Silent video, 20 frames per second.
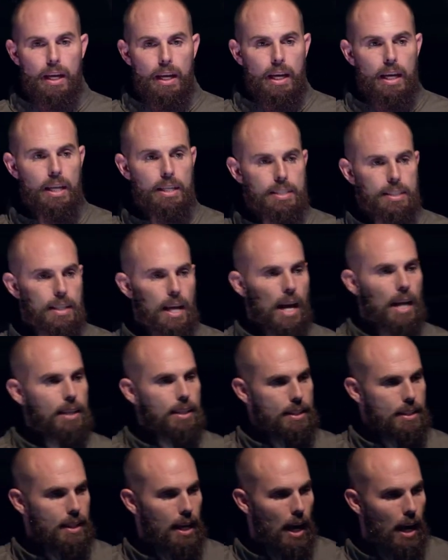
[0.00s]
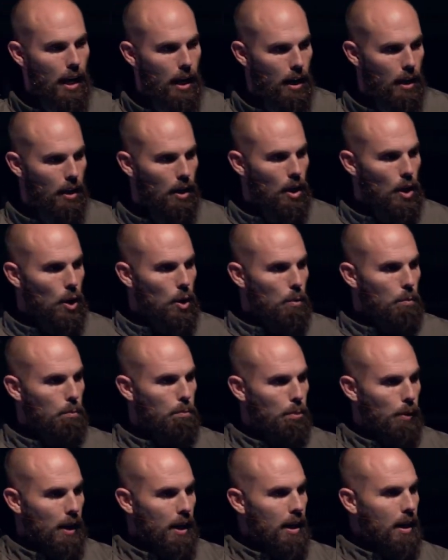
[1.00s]
He's not saying,
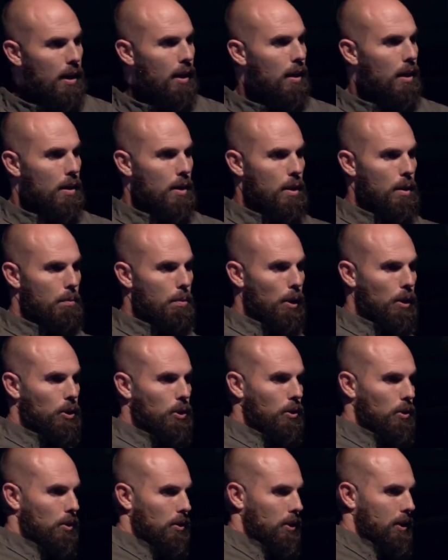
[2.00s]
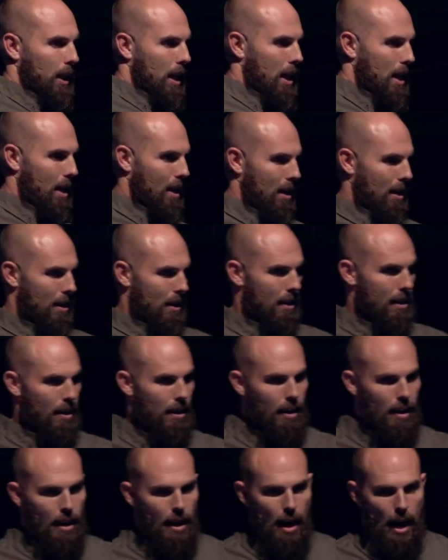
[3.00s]
bring the bushels in
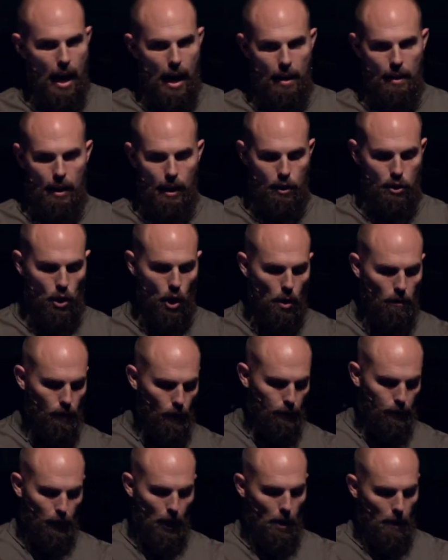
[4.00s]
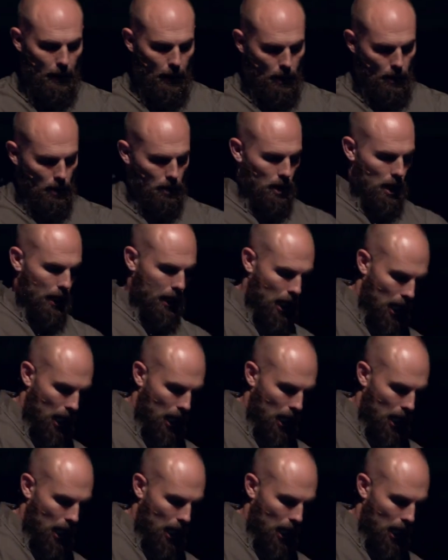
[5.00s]
and it's overflowing, going like,